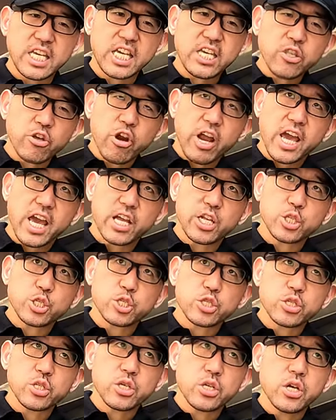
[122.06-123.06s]
either
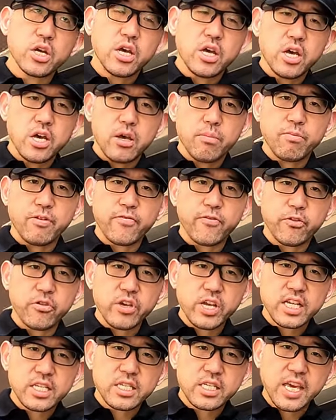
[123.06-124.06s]
edge before
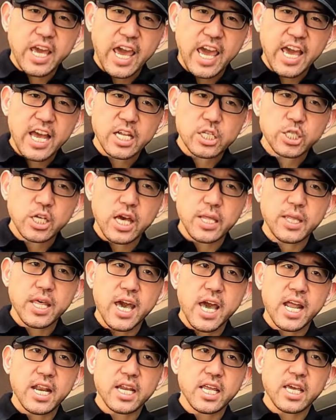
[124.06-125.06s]
you get to the edge and
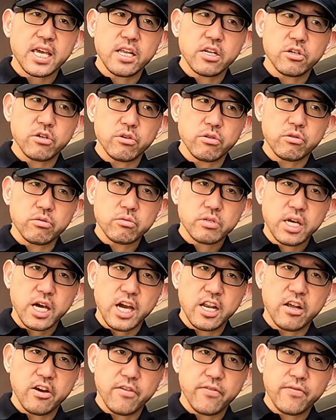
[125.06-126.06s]
then it'll
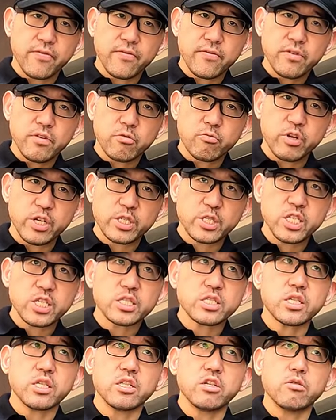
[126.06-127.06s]
kind of
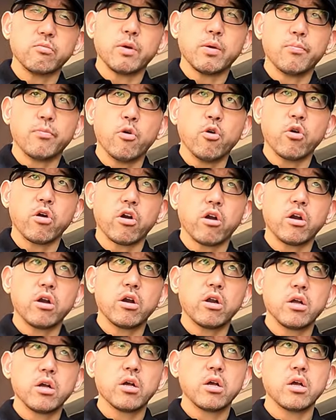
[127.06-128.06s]
resist a little bit more
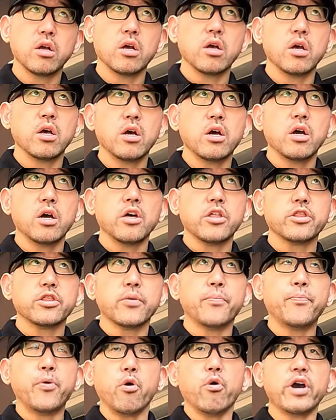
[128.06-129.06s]

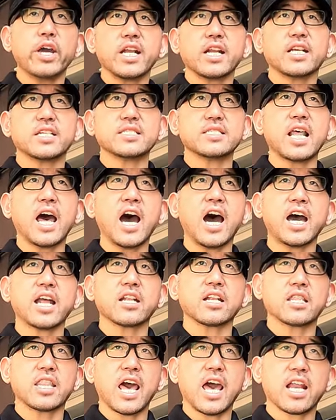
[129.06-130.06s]
the point is not
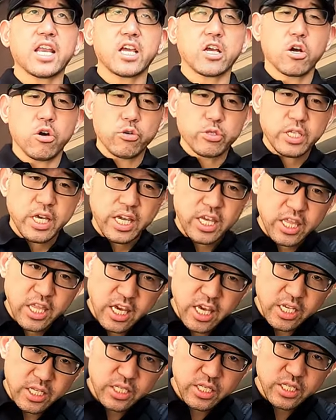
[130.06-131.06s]
that it goes like
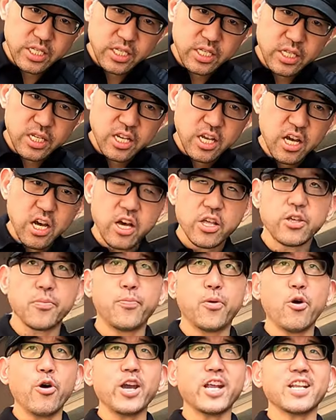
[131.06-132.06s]
this
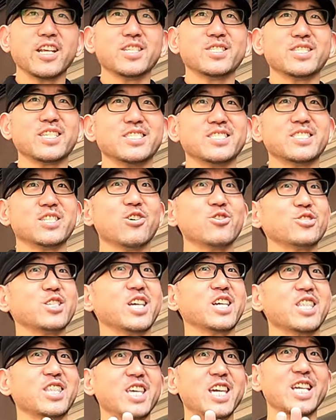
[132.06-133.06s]
the point is it goes
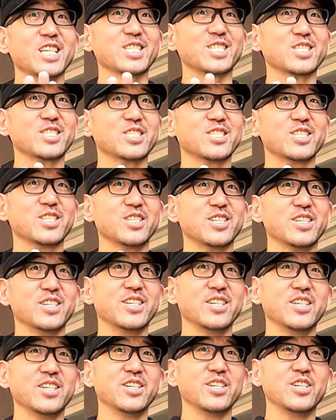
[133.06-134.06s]
like this
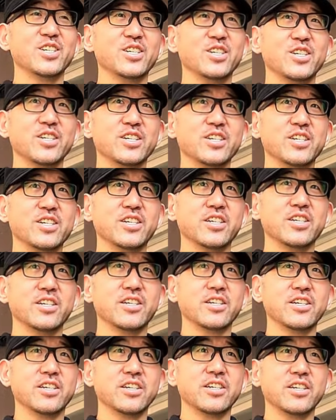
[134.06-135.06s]

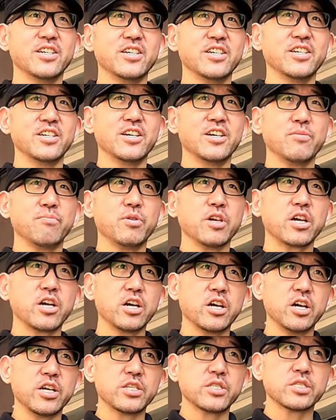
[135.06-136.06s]
why?
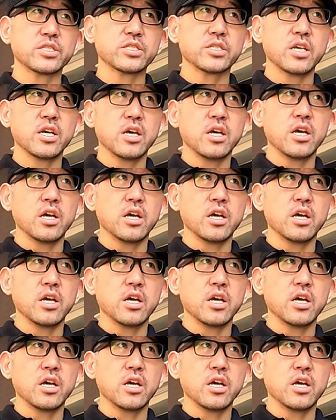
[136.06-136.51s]
Because